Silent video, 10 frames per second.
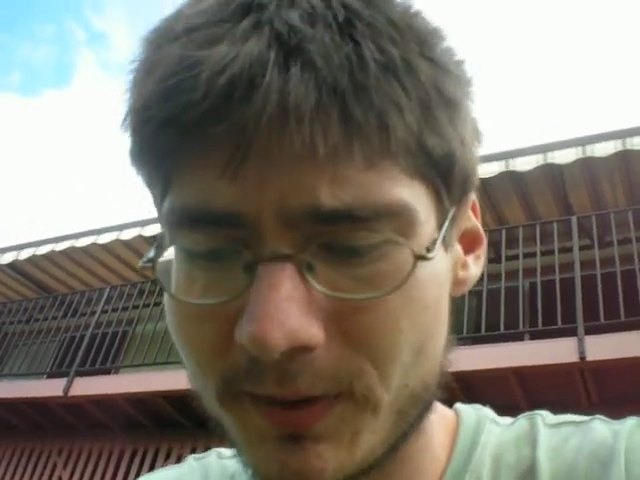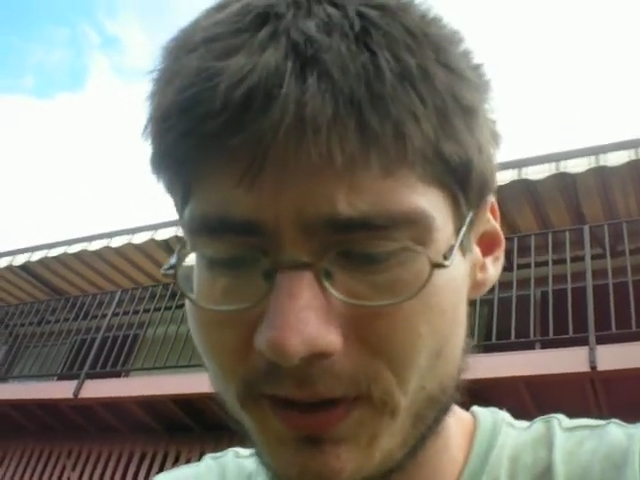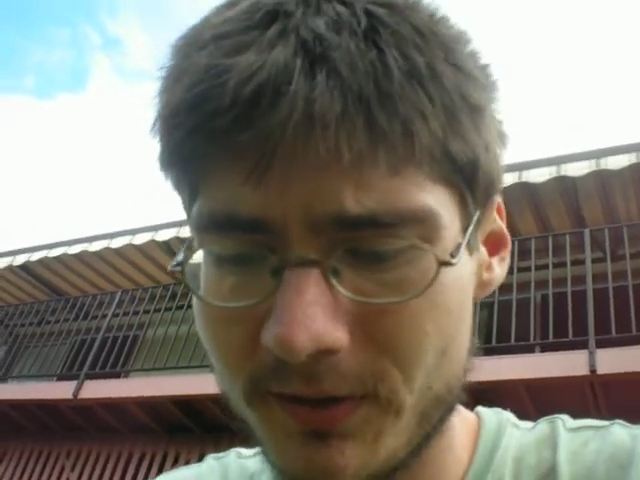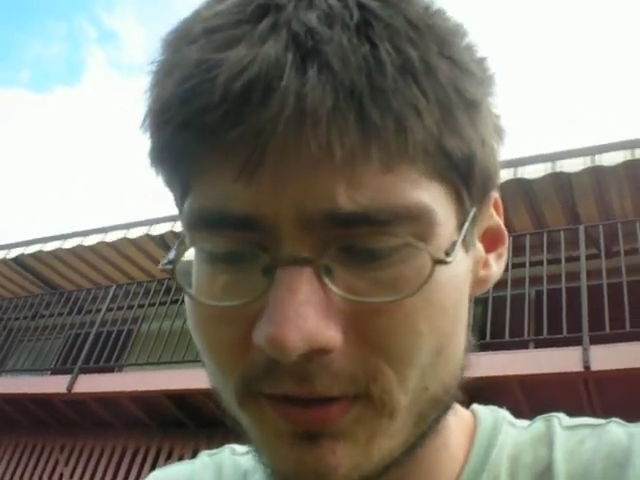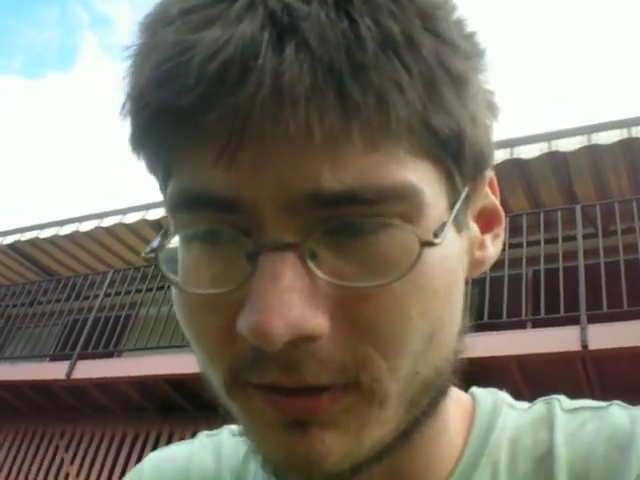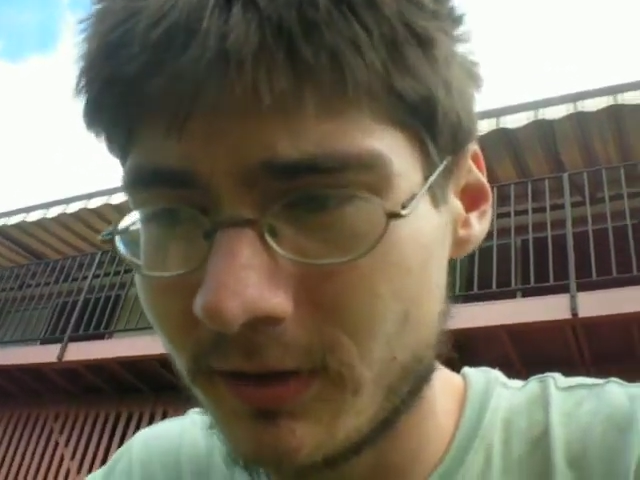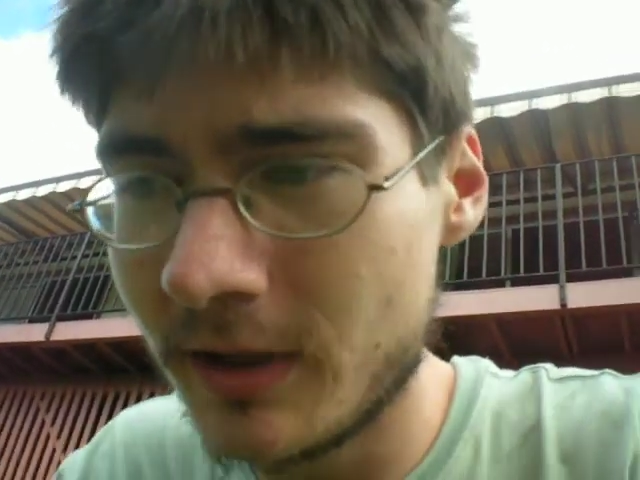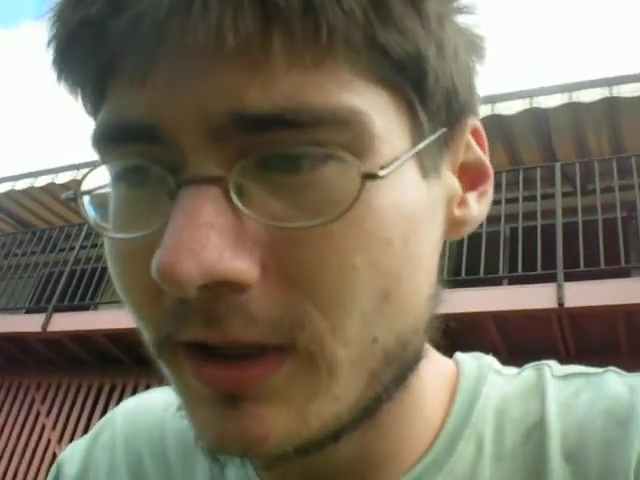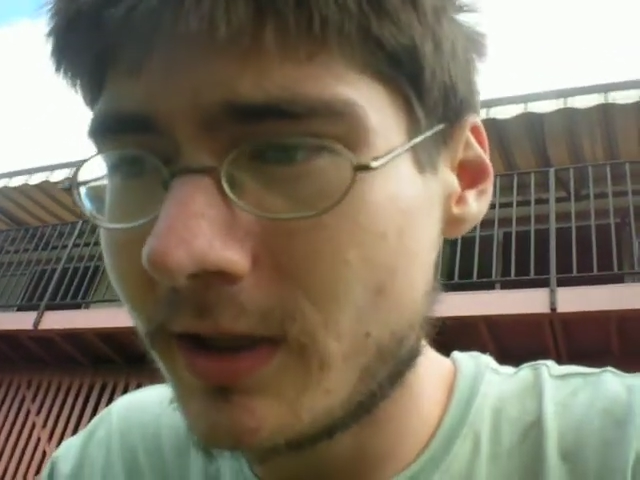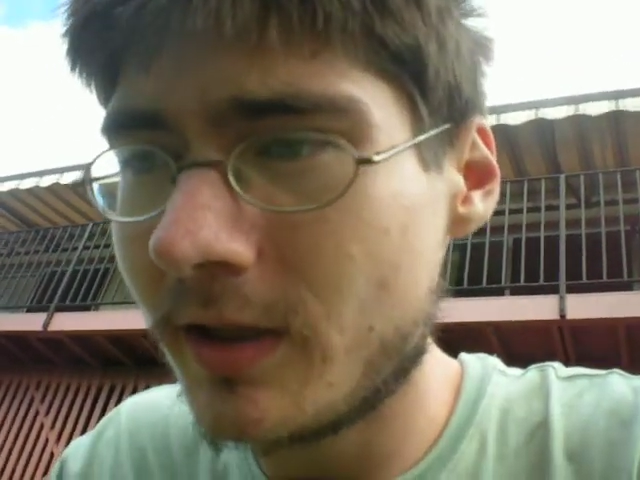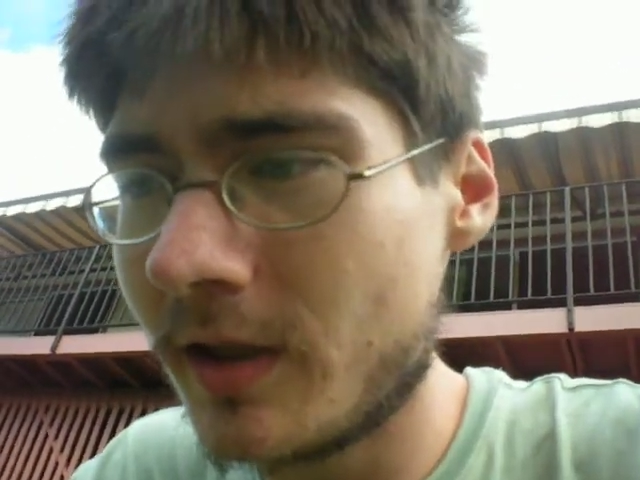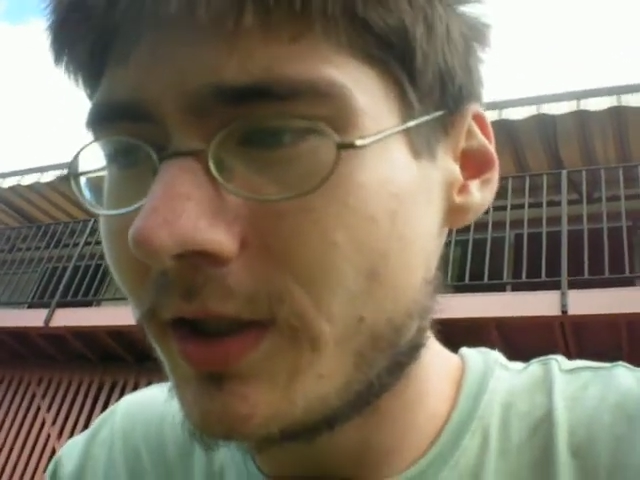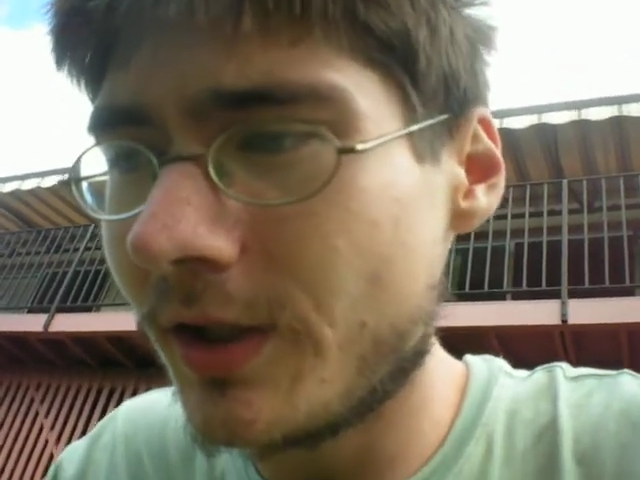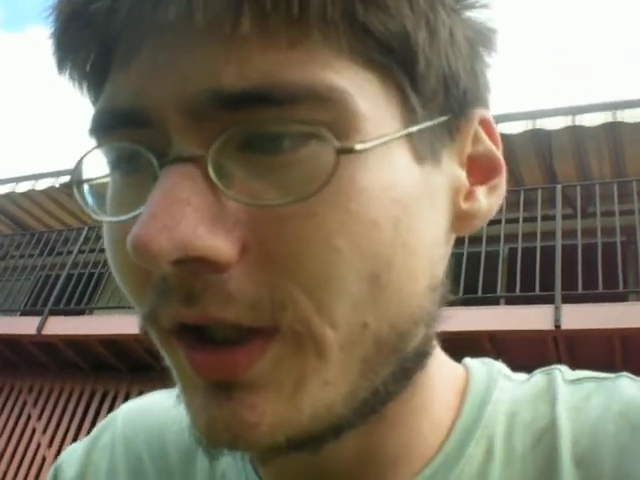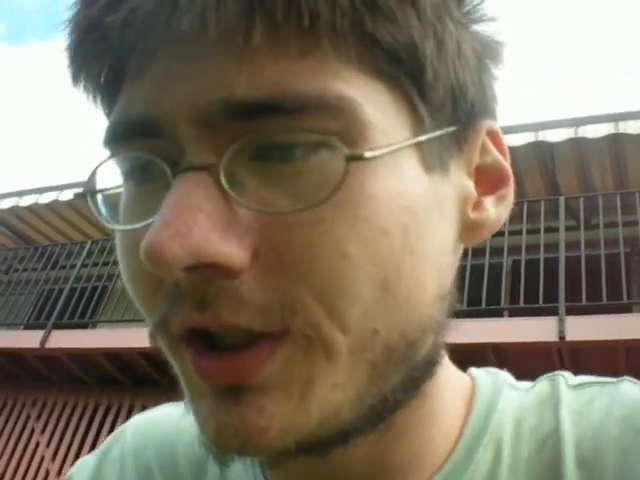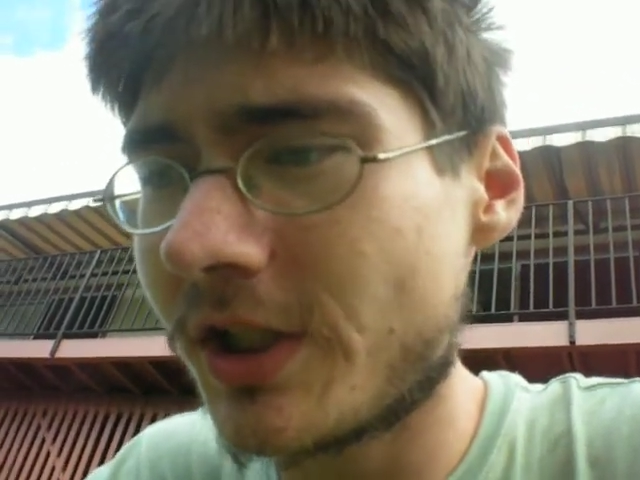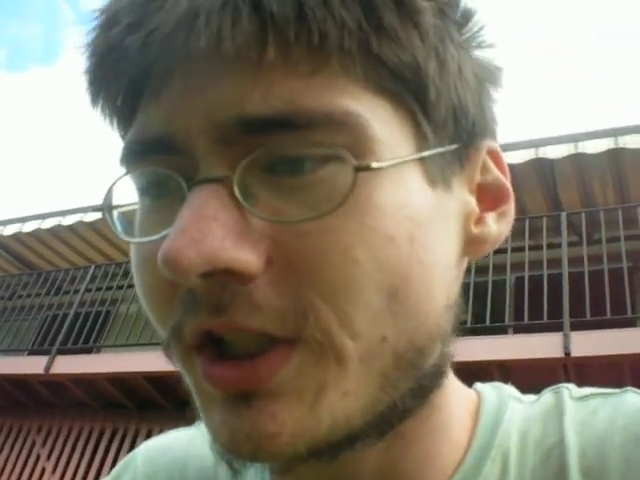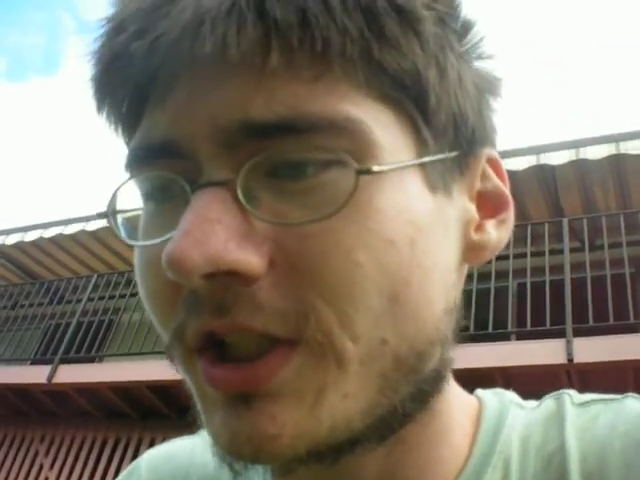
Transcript: But, you know, it's just